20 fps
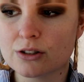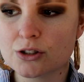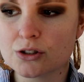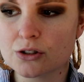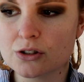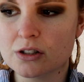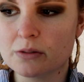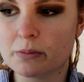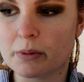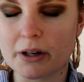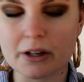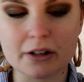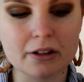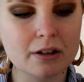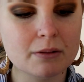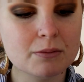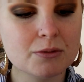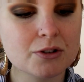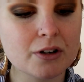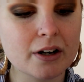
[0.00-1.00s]
Shush bird.
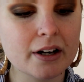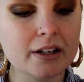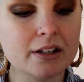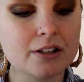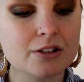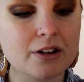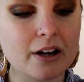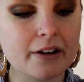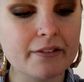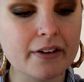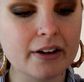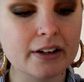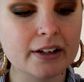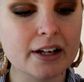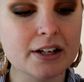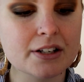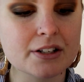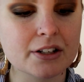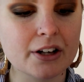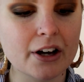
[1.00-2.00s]
I'm trying to try
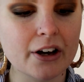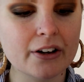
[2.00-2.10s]
foundation.